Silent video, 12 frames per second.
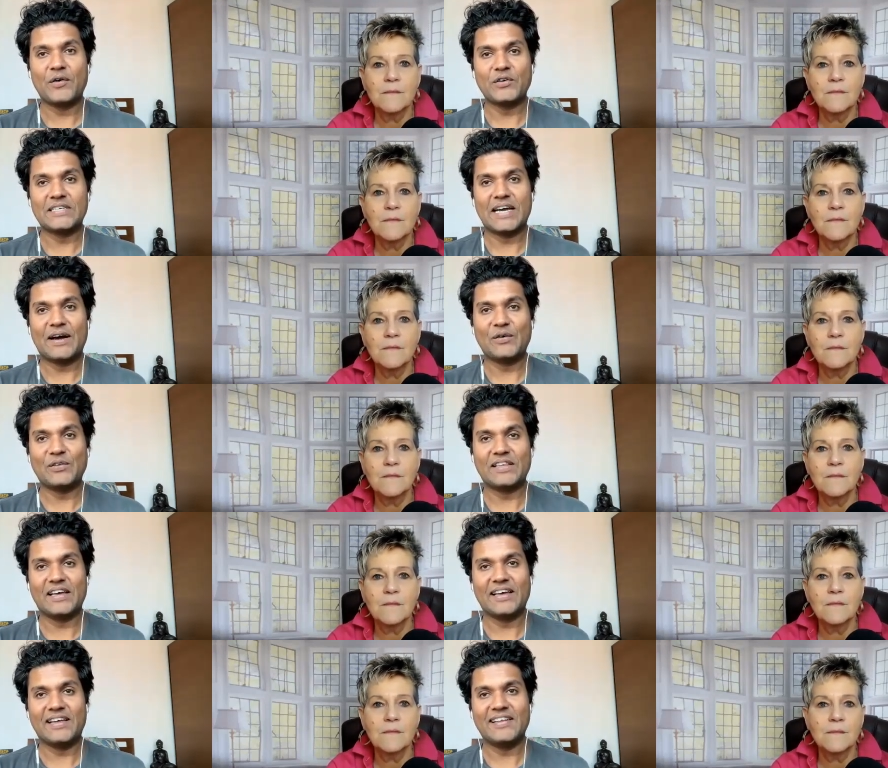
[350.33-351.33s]
Speaker 1: a doubt
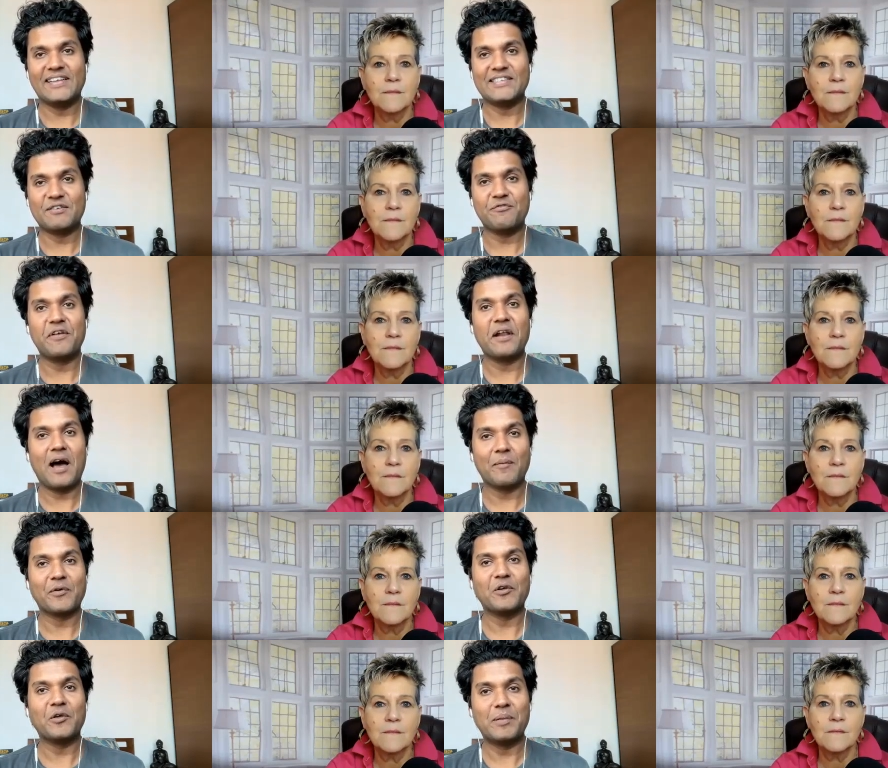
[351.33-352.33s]
that it's a
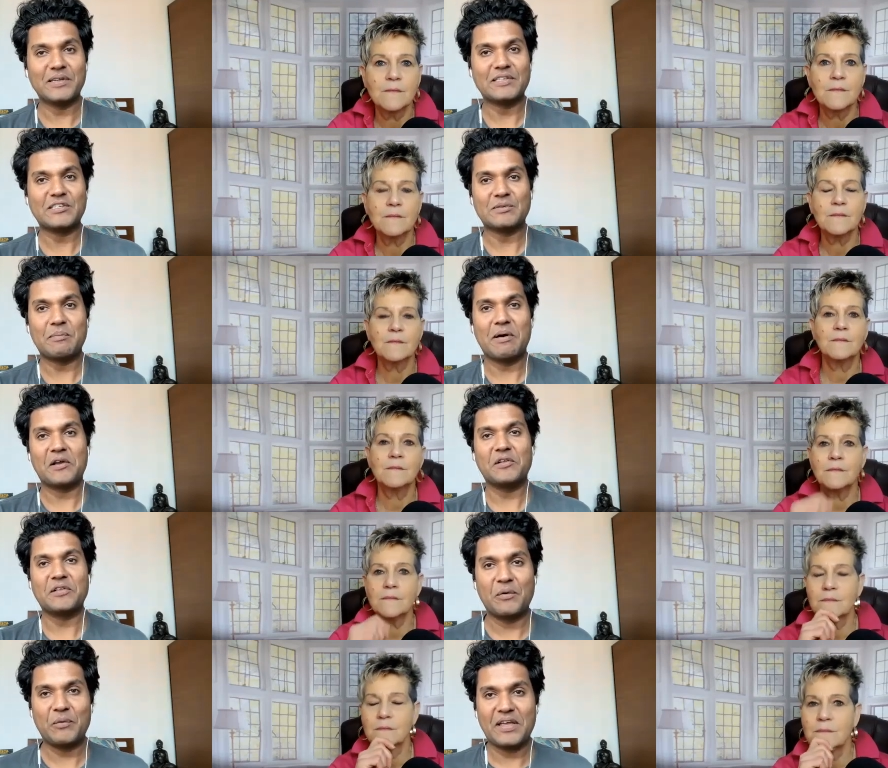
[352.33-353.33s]
phenomenal business model
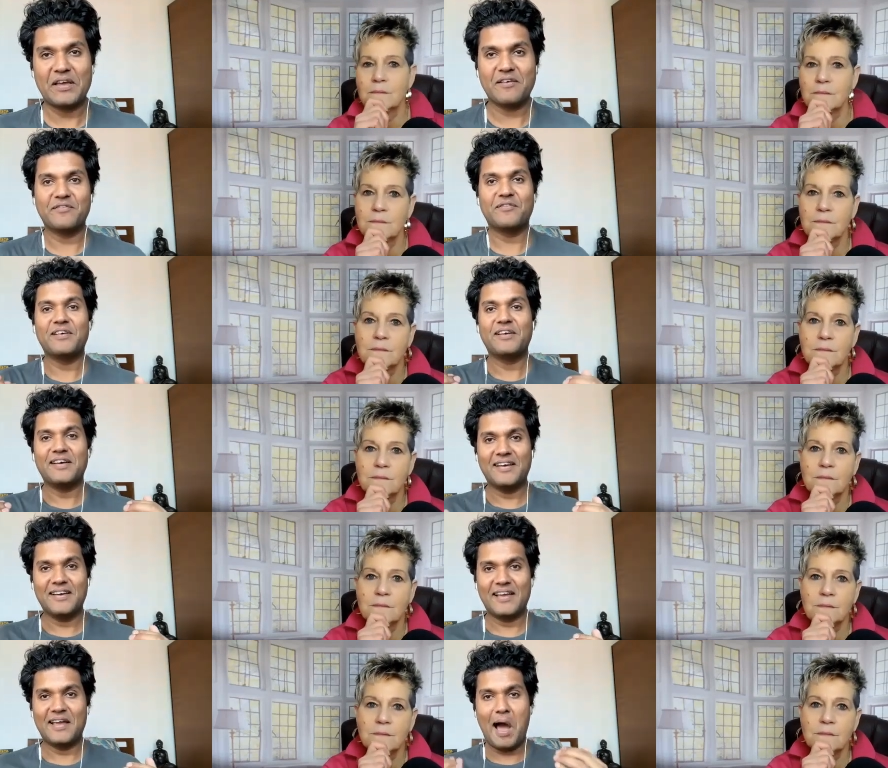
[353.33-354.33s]
that we have
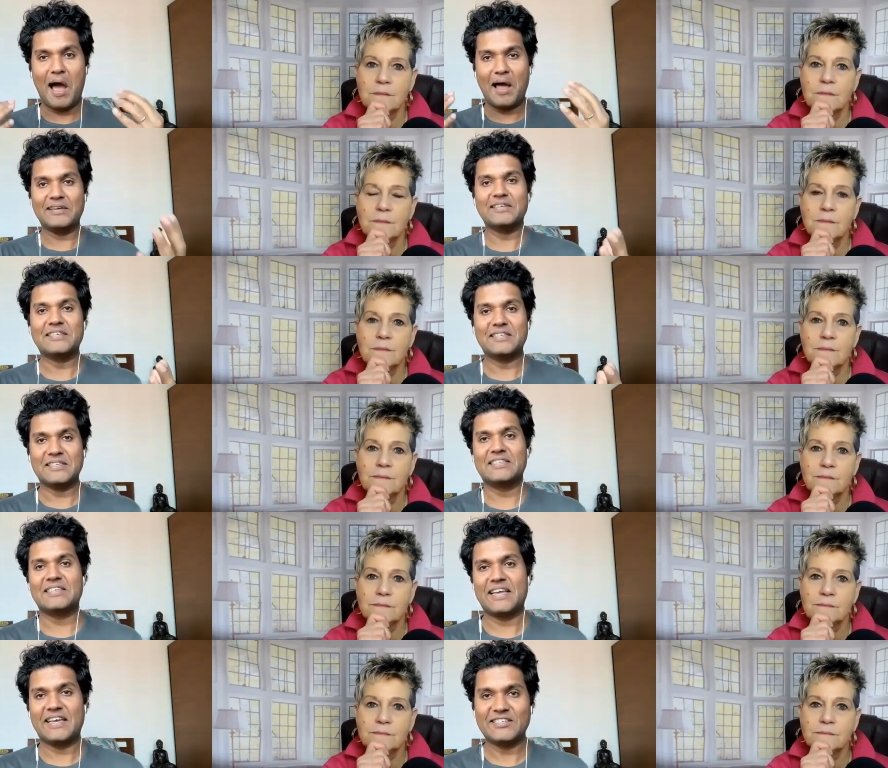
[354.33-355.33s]
gotten to the
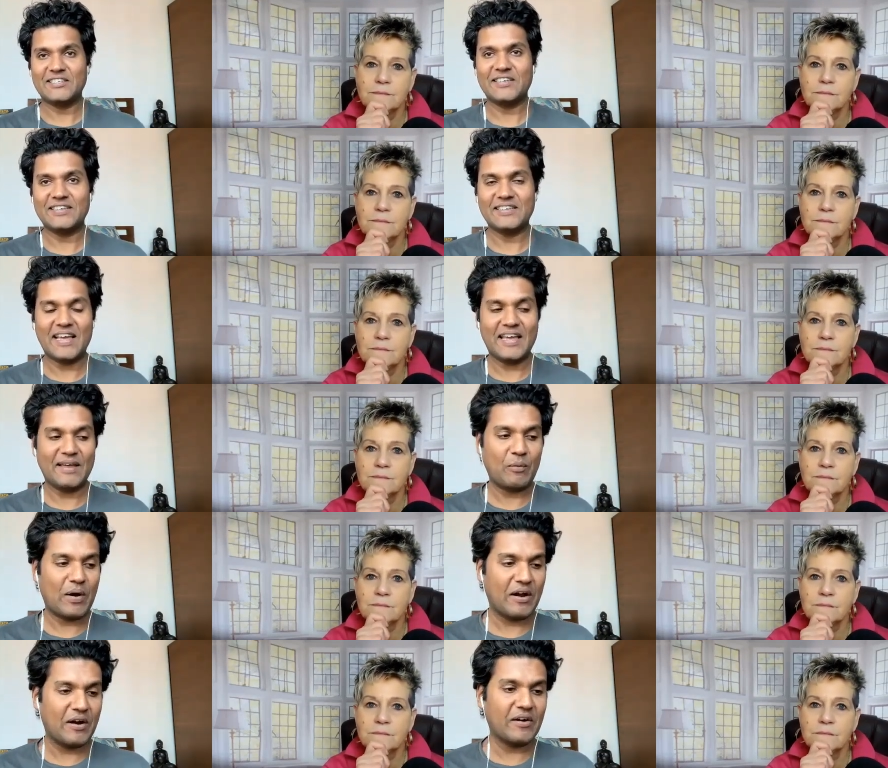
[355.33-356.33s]
stage and,
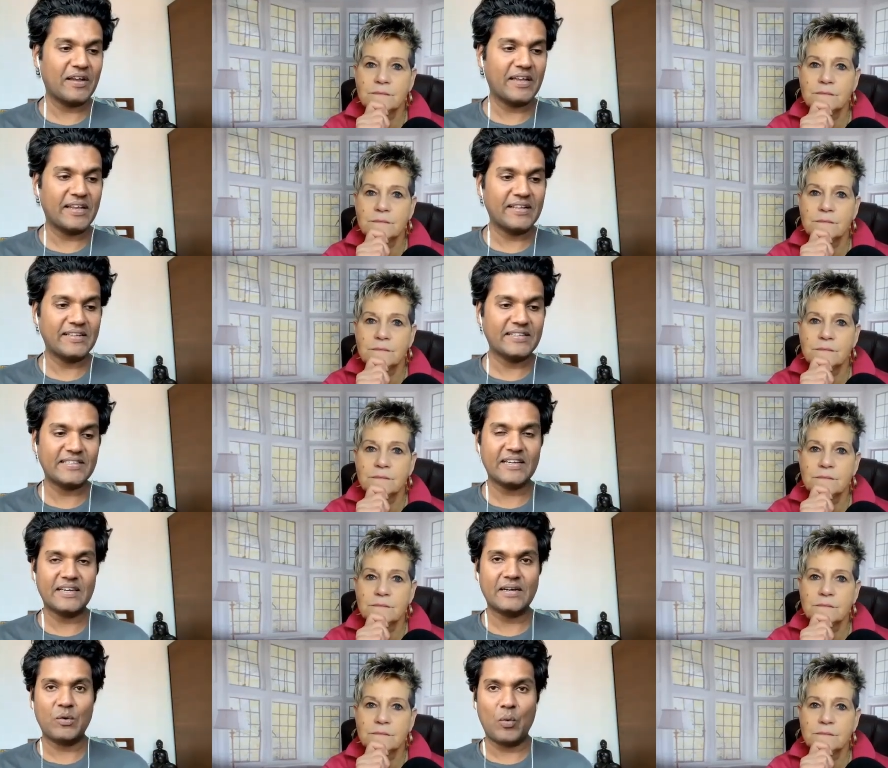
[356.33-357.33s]
where it is
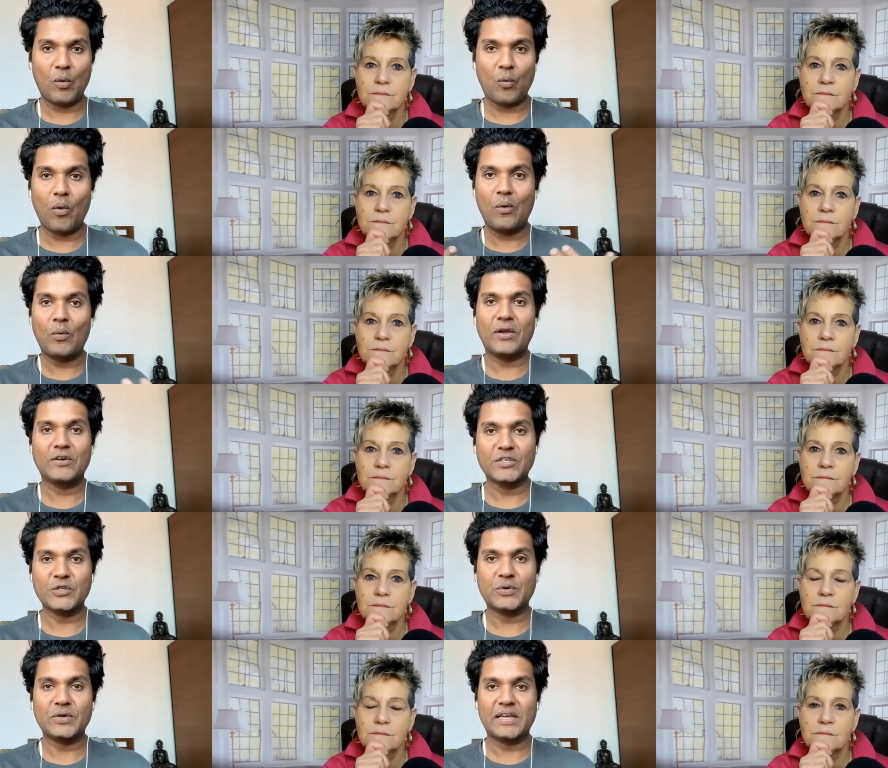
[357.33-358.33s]
where what we are
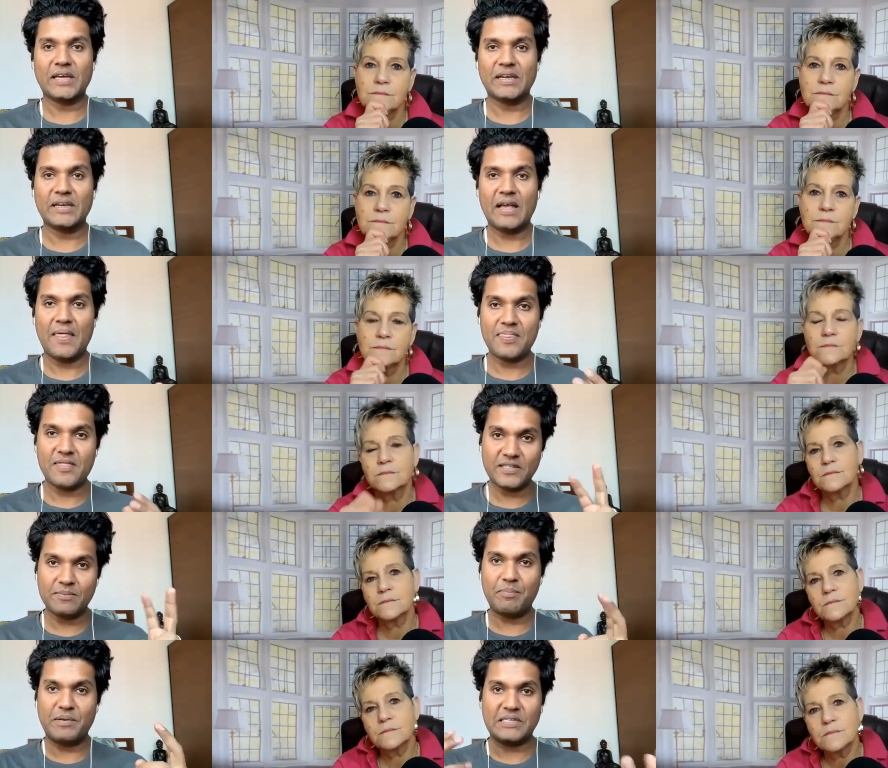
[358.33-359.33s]
doing and and this
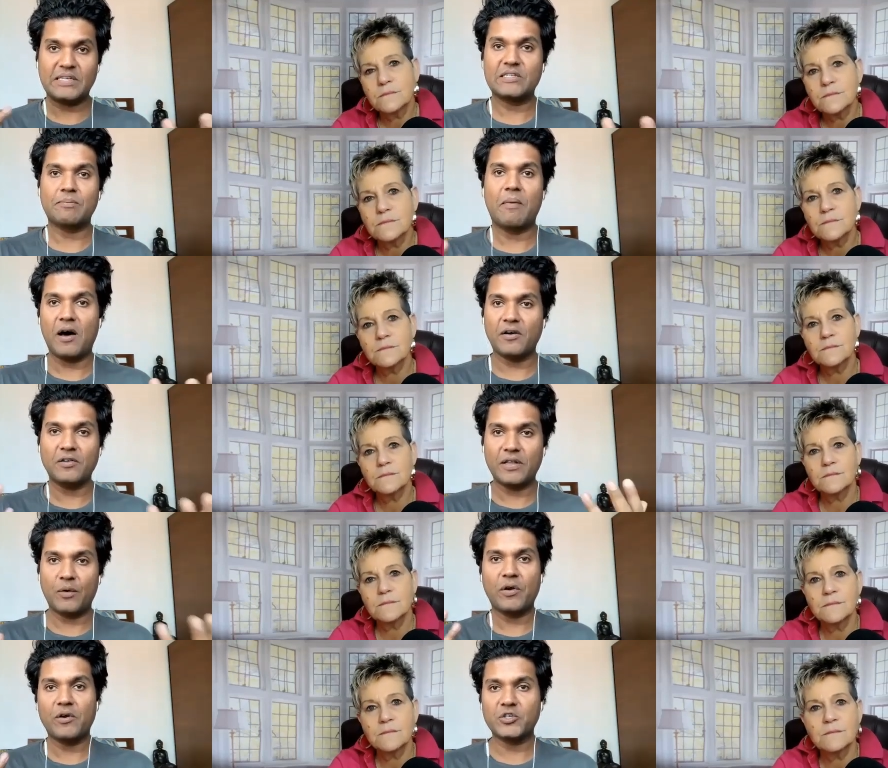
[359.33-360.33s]
business model that
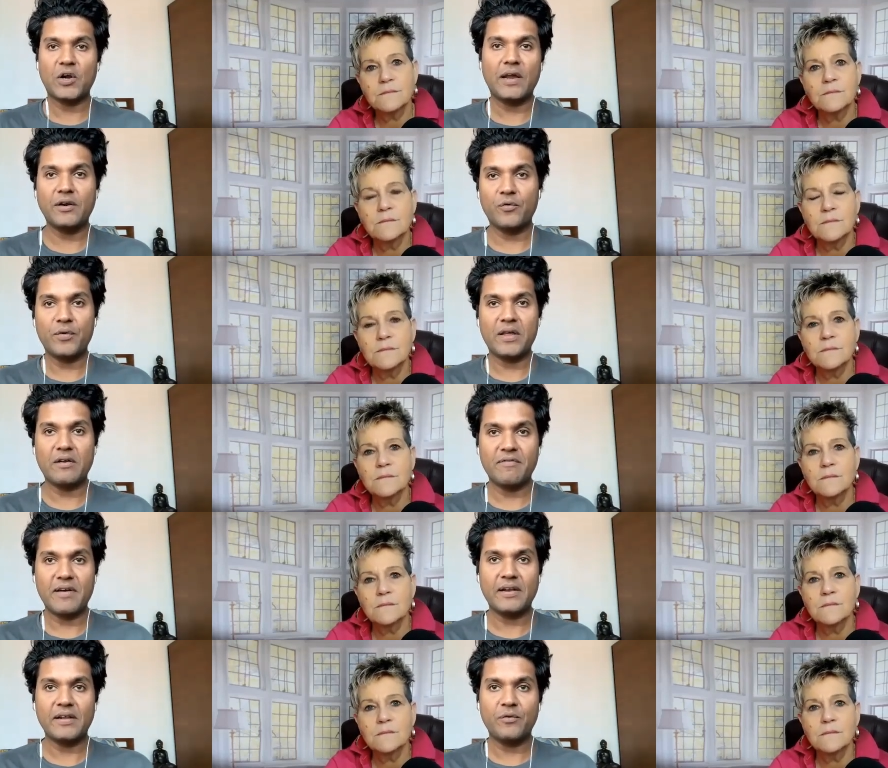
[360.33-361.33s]
we are trying to
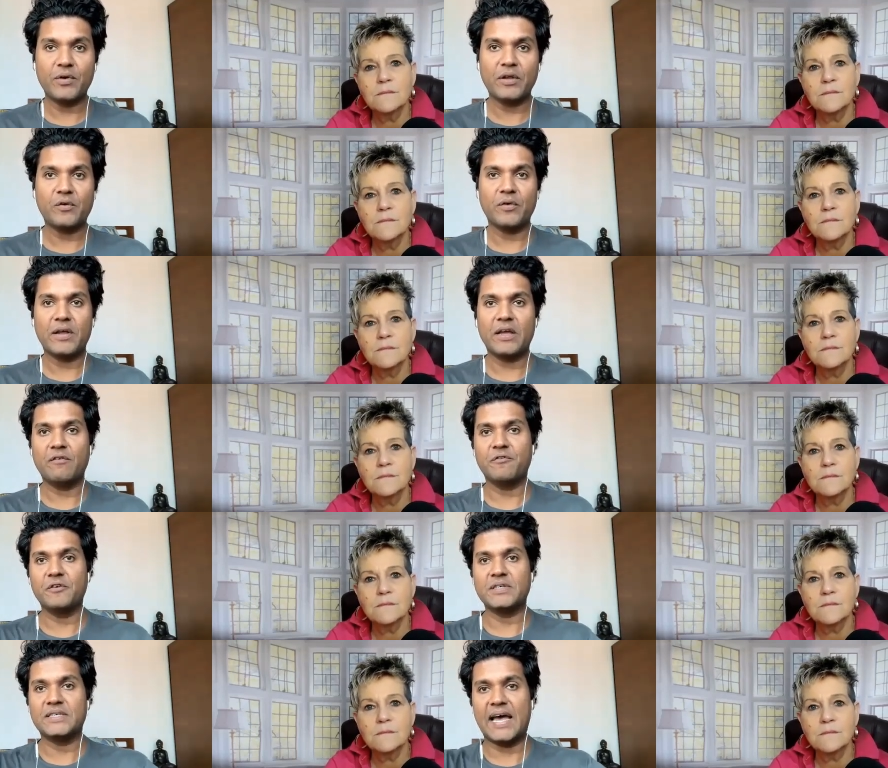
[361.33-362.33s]
reinvent and recreate
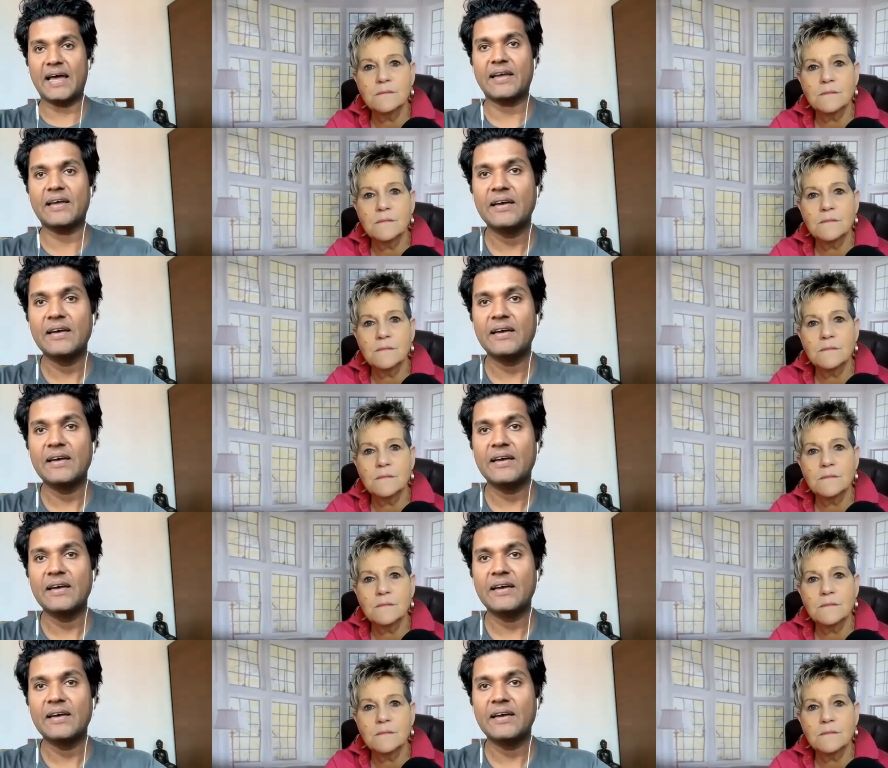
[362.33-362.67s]
for tech